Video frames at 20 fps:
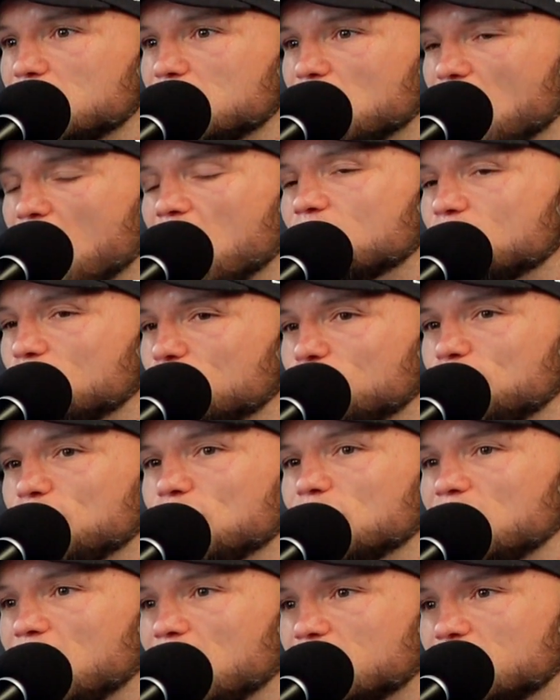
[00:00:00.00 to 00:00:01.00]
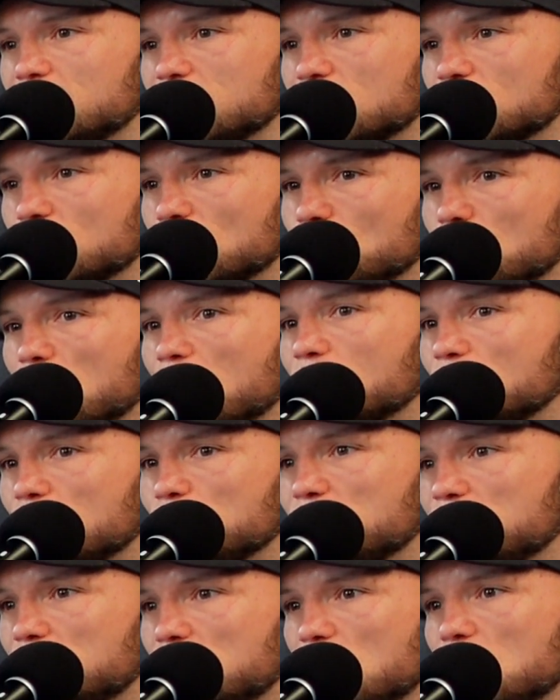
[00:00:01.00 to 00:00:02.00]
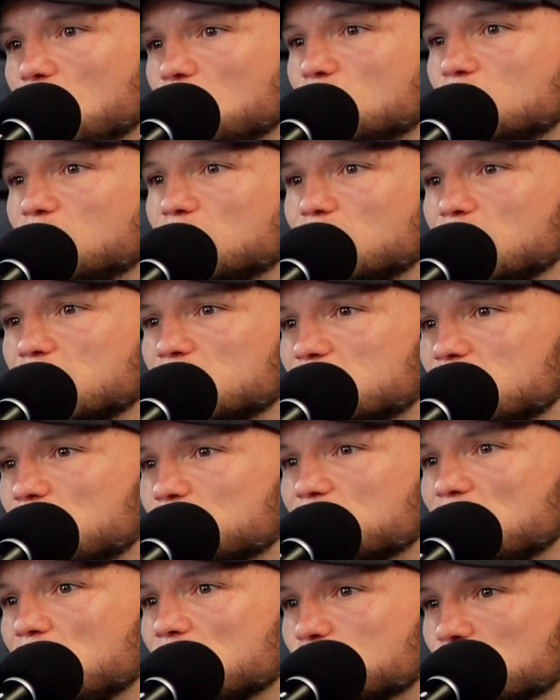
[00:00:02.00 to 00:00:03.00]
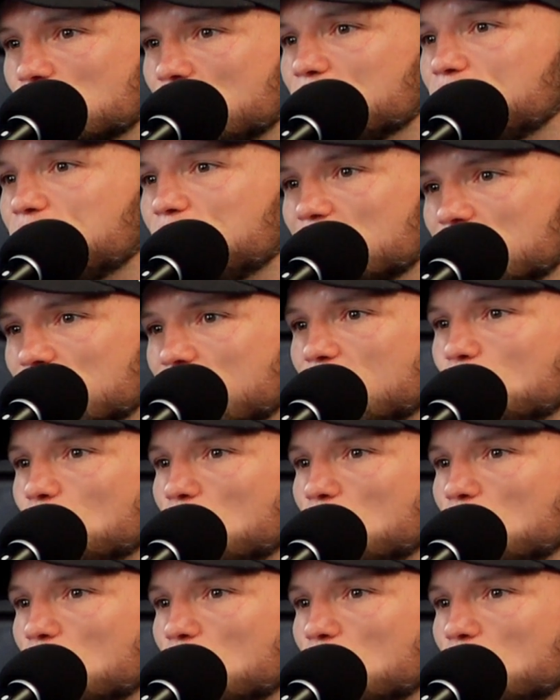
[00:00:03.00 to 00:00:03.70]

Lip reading: I just feel like the world can be cold, and sometimes when I'm feeling like the